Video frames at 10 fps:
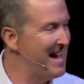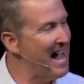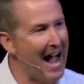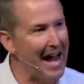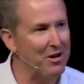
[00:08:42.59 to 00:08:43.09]

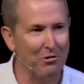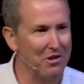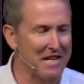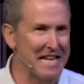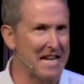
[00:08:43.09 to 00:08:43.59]
I
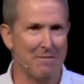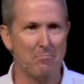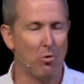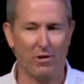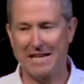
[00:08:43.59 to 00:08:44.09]
don't need
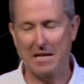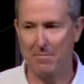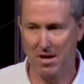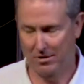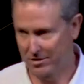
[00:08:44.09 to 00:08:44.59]
more
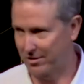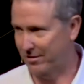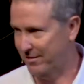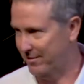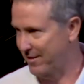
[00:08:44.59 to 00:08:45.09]

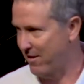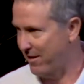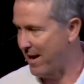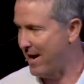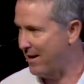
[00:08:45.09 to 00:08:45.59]
emails,
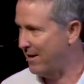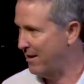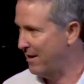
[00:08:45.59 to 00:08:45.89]
okay?